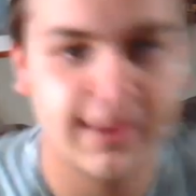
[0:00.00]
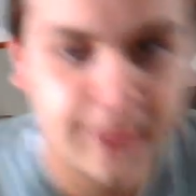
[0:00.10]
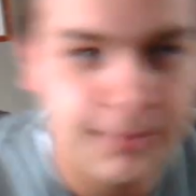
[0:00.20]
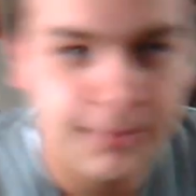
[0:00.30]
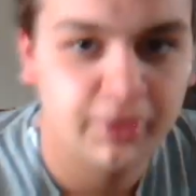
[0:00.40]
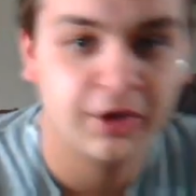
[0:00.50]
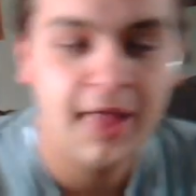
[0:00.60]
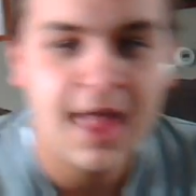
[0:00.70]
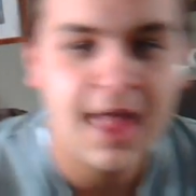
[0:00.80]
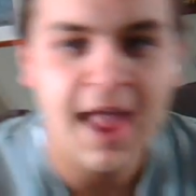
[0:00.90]
from that point on.
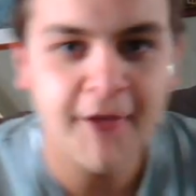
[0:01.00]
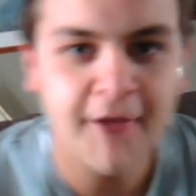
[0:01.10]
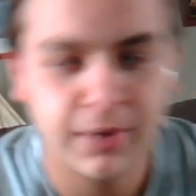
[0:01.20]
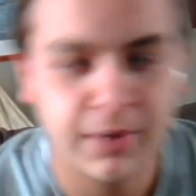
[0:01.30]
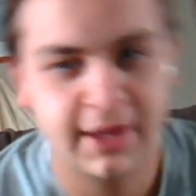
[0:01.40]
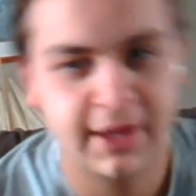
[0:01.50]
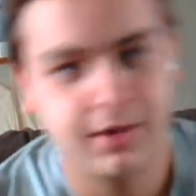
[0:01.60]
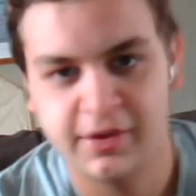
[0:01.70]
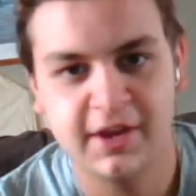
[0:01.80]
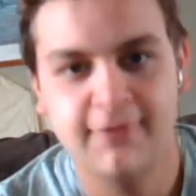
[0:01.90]
Everyone is
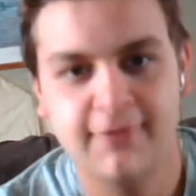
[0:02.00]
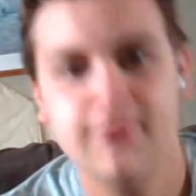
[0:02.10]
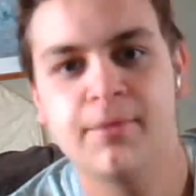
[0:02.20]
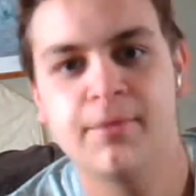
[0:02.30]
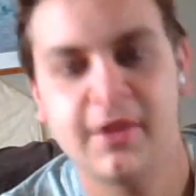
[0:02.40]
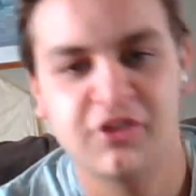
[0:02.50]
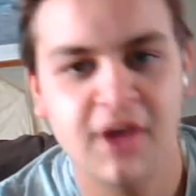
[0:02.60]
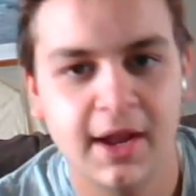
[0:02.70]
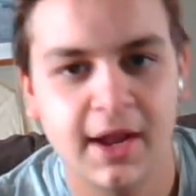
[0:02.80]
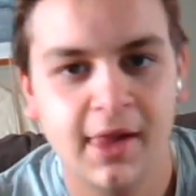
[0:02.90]
going to give them their best
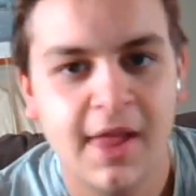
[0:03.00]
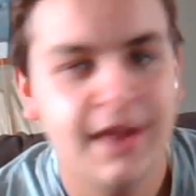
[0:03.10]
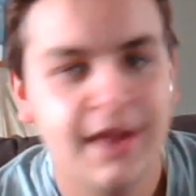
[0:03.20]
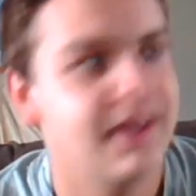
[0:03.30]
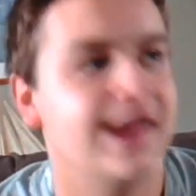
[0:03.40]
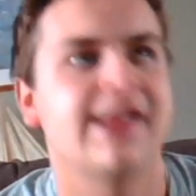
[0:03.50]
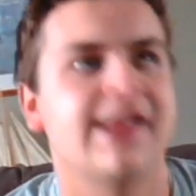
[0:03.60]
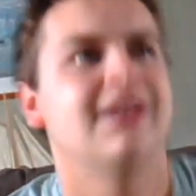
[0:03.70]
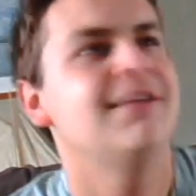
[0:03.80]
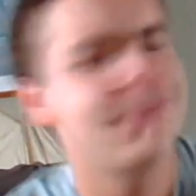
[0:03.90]
shot. Connecticut
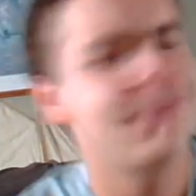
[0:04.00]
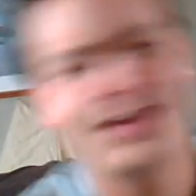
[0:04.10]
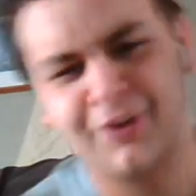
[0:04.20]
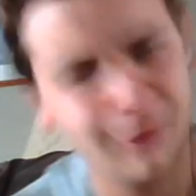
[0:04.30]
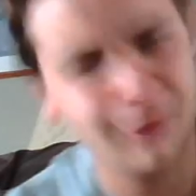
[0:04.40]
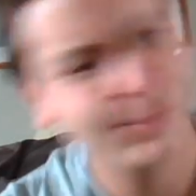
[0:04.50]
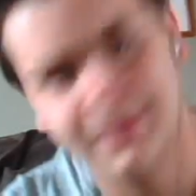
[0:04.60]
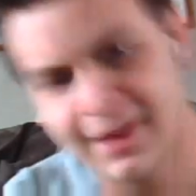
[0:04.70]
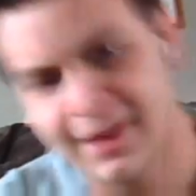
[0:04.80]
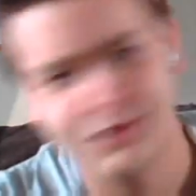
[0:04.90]
didn't even make the tournament
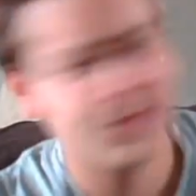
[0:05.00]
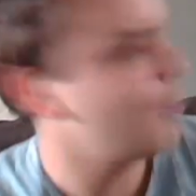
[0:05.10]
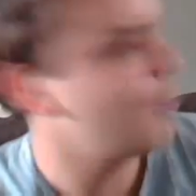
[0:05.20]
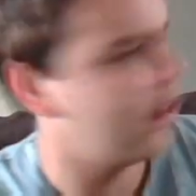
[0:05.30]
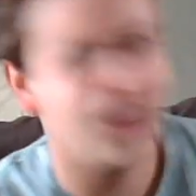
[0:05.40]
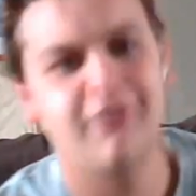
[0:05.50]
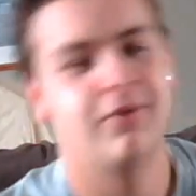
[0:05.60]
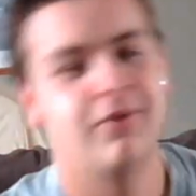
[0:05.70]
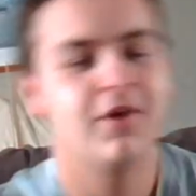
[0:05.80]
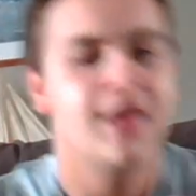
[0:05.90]
last year. They were
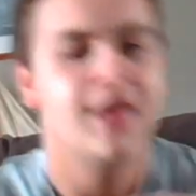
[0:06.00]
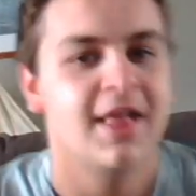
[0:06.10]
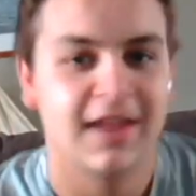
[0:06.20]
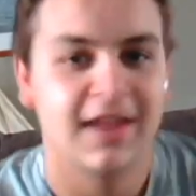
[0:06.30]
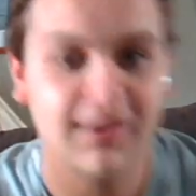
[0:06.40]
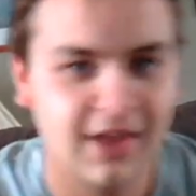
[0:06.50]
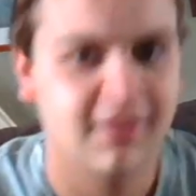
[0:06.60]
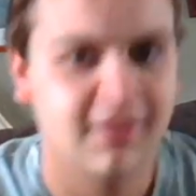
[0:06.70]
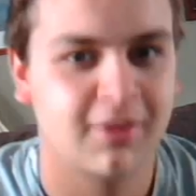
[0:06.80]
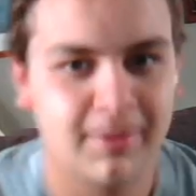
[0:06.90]
awful. Gave
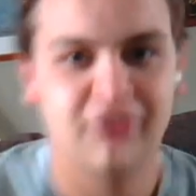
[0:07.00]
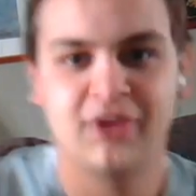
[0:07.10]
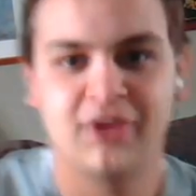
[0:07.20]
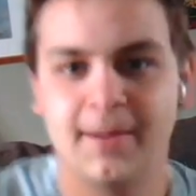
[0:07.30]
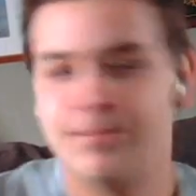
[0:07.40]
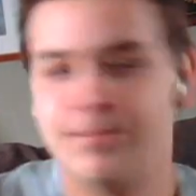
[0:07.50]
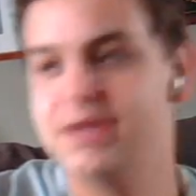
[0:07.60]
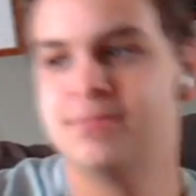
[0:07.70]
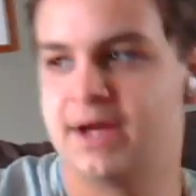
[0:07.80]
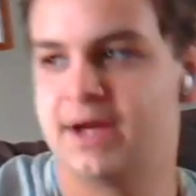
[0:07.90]
Texas their best shot, beat them
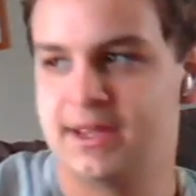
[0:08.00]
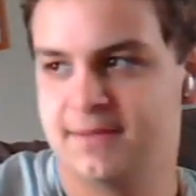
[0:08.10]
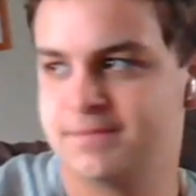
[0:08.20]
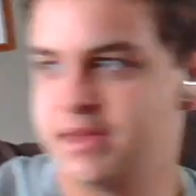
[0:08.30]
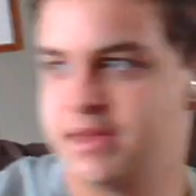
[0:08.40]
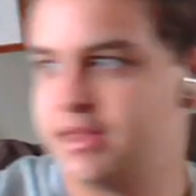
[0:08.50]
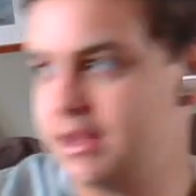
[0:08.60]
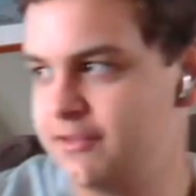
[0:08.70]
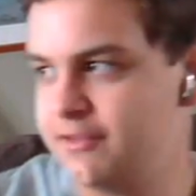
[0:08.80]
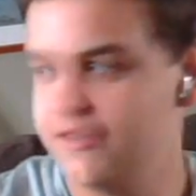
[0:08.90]
by, I think,
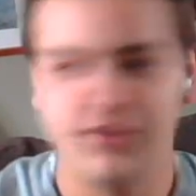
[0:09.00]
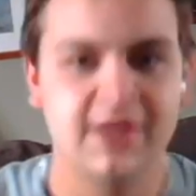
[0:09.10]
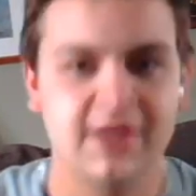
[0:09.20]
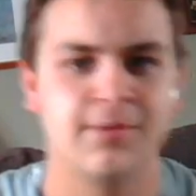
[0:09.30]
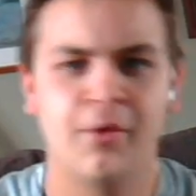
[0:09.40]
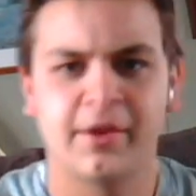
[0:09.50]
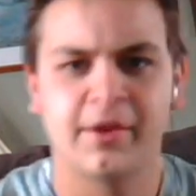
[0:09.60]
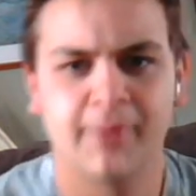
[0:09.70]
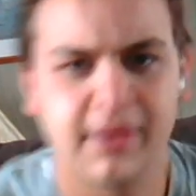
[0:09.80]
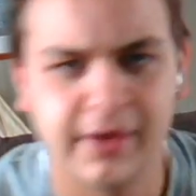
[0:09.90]
15 points
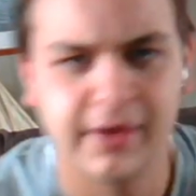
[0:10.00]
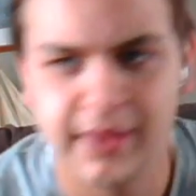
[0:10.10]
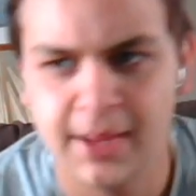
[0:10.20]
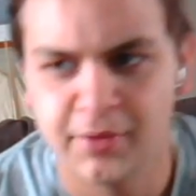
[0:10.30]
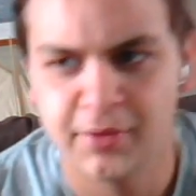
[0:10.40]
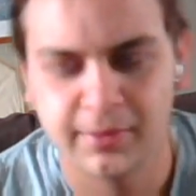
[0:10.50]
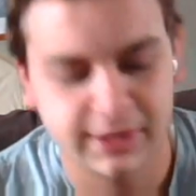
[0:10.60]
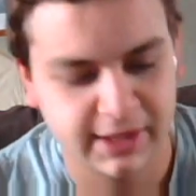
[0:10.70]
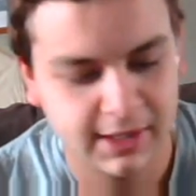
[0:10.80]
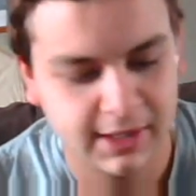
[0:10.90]
by the end of the game or something like